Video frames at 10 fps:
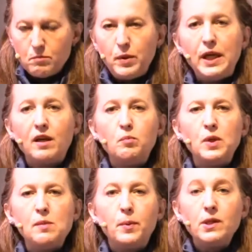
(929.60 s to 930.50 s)
Being a
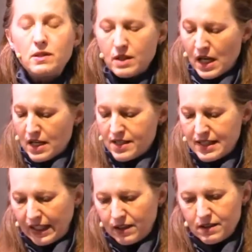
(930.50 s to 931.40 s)
people
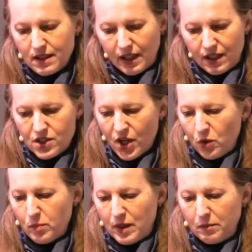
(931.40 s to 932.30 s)
skilled in
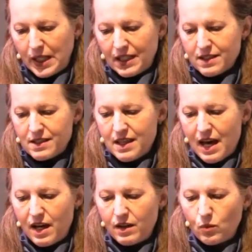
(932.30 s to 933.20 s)
atonement means
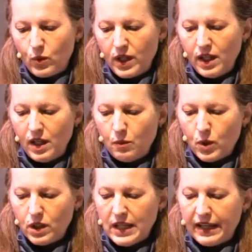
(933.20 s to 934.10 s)
that we
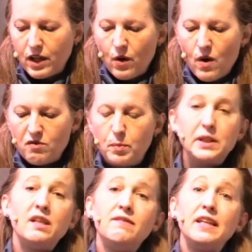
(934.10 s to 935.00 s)
will let go of
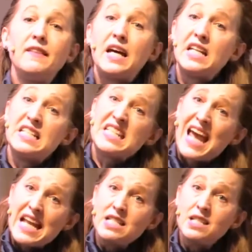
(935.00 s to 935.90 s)
believing that
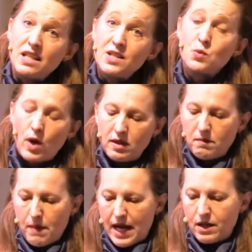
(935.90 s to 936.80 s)
intent is
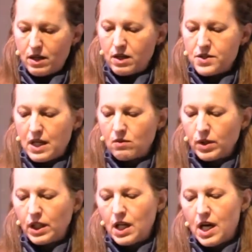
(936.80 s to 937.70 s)
what matters and
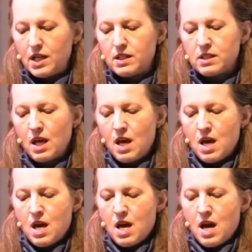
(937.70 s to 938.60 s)
realize
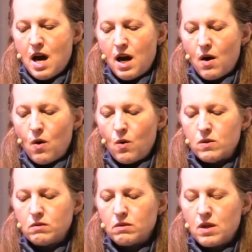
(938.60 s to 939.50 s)

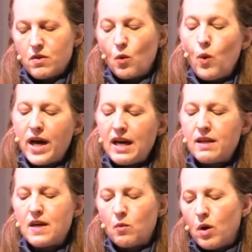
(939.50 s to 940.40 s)
how the
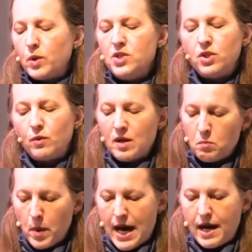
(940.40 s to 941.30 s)
way that what we do
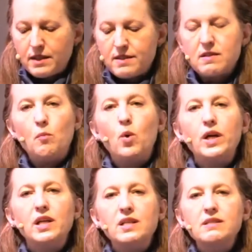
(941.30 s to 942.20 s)
impacts
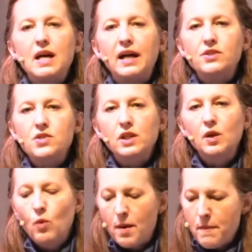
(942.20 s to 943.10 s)
someone is
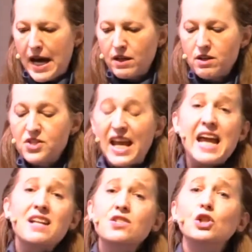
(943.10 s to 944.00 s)
actually what matters,
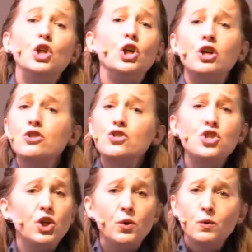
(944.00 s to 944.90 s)
and learn
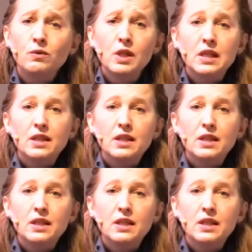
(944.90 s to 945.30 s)
to